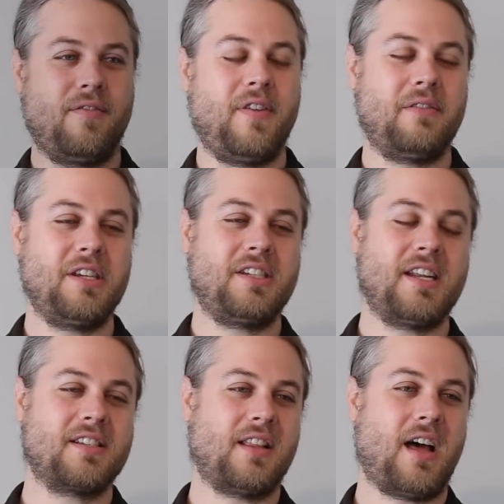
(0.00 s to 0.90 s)
Foundation
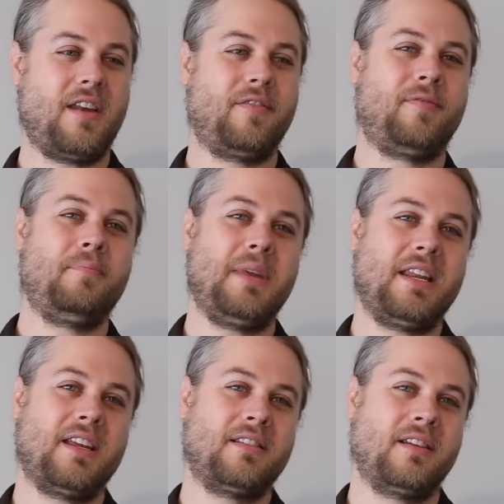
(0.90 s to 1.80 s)
has a lot of
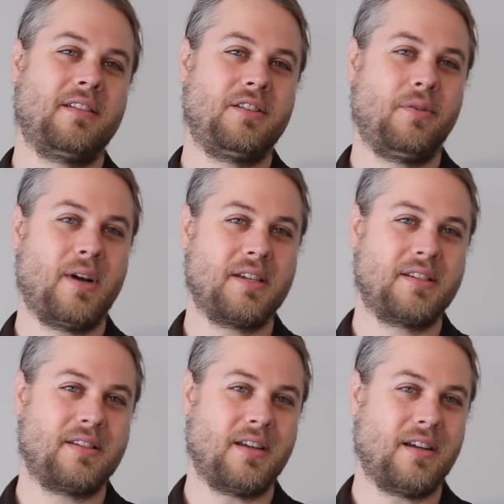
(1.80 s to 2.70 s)
meaning to
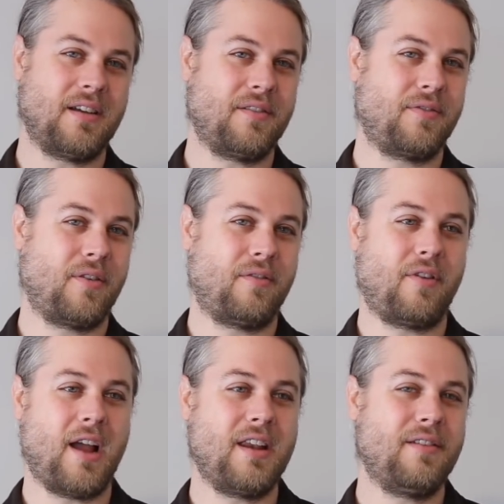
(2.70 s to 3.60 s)
us uh, for a
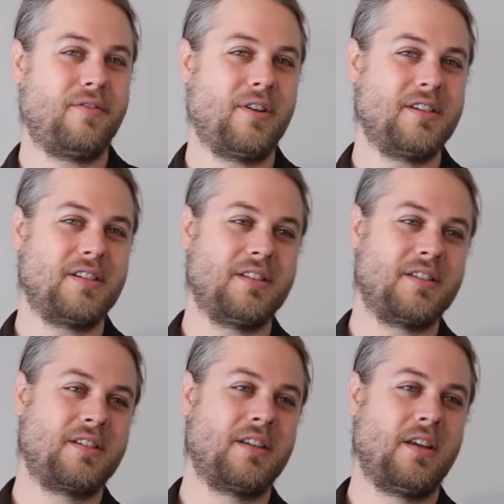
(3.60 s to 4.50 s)
variety of
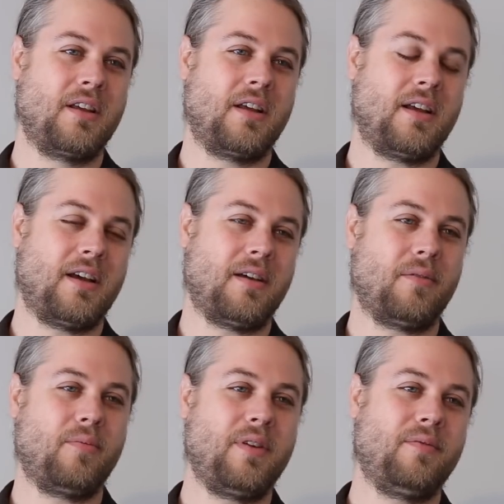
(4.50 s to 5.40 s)
reasons. Uh,
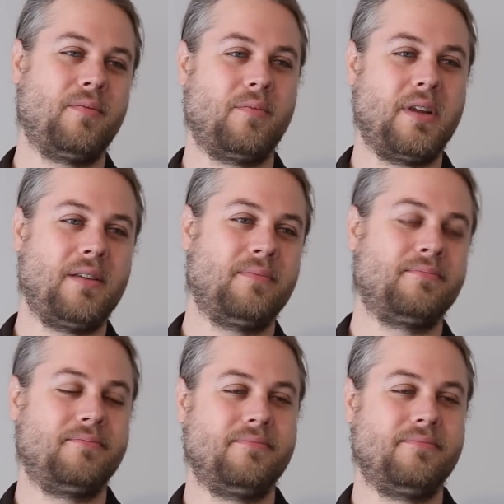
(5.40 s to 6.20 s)
we, we,